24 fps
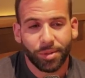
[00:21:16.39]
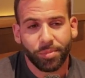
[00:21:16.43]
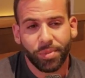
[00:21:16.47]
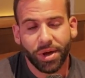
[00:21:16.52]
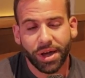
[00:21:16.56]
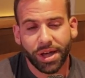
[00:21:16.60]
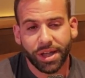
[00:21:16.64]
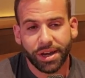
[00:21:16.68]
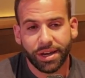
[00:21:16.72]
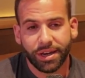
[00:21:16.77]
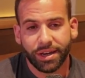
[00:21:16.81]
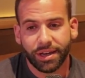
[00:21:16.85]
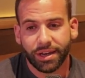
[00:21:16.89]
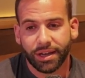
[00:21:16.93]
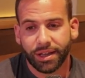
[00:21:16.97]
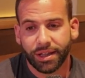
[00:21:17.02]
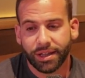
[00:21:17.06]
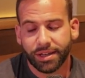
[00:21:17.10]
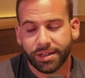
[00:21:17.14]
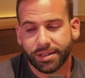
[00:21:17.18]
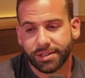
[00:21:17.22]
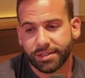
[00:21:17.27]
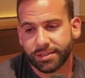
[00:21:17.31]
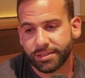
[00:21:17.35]
But
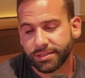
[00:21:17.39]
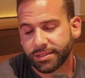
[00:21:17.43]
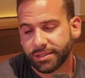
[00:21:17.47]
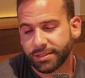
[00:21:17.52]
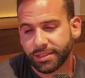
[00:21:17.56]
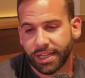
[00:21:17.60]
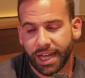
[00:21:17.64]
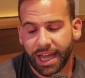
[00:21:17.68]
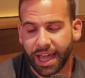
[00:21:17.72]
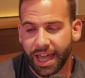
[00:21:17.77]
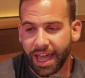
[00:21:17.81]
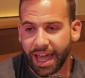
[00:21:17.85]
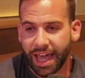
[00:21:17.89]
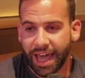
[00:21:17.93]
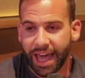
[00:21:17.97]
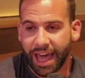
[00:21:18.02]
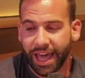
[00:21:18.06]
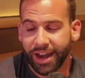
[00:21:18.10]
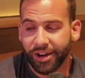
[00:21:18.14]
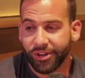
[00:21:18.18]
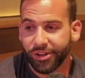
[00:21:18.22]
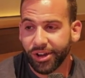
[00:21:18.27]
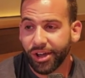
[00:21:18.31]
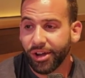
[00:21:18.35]

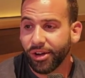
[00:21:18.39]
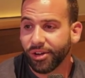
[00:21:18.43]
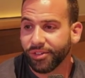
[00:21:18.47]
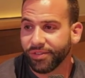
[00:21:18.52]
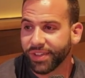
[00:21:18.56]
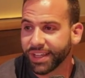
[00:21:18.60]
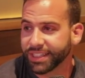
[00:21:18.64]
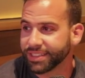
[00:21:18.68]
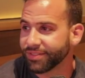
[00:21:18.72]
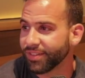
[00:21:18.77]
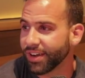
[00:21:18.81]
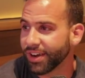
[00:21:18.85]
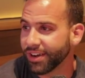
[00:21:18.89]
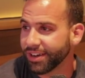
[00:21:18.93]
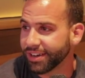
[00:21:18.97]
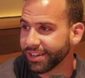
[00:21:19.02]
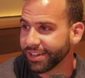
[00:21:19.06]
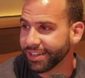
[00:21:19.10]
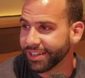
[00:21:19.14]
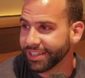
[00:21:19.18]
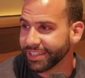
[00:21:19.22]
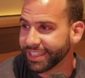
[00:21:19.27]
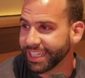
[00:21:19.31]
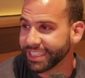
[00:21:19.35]
I don't know if that's fair
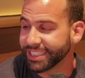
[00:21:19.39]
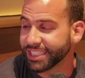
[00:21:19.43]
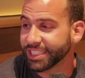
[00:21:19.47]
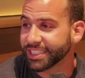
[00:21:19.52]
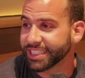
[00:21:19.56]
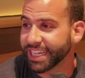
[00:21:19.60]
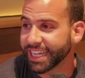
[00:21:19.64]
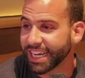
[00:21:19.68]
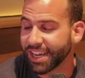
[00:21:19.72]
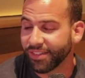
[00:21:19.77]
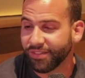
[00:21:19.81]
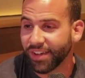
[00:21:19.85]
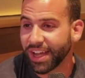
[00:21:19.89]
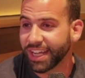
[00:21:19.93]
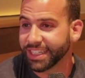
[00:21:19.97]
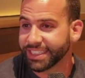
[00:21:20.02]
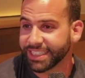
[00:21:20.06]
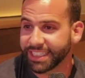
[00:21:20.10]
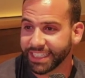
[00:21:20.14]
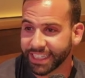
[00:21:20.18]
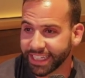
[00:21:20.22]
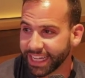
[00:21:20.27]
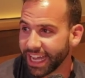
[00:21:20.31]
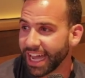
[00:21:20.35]
to that's just like if I
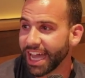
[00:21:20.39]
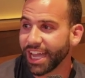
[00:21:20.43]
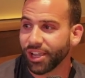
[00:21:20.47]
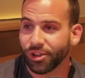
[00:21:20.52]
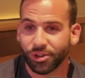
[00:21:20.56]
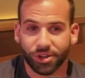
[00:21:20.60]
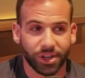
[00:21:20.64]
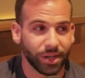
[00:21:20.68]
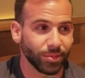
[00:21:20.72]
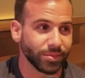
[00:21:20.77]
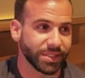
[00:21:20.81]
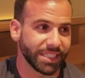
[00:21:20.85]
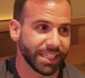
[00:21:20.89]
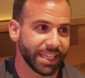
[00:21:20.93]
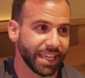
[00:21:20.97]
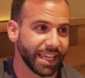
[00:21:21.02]
see a guy who comes